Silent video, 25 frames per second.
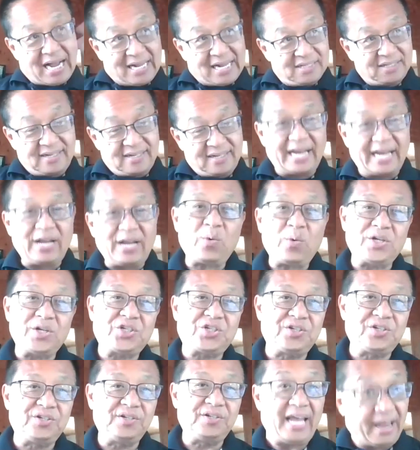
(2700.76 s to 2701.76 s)
answer that
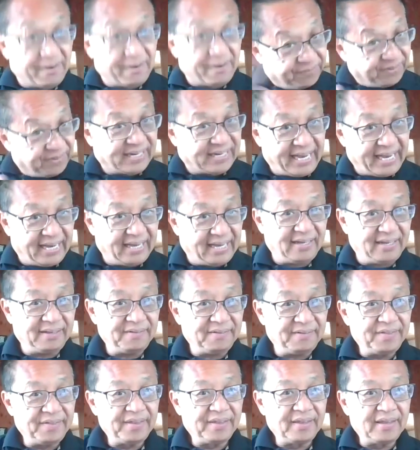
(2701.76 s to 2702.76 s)
question every day
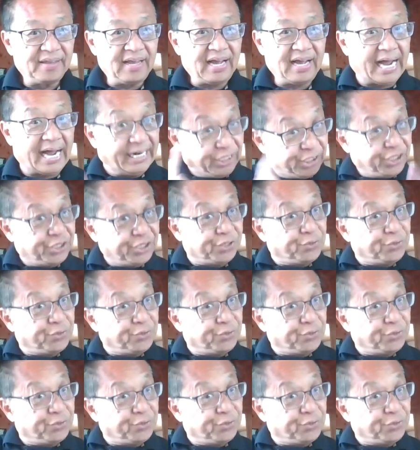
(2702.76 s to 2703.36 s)
until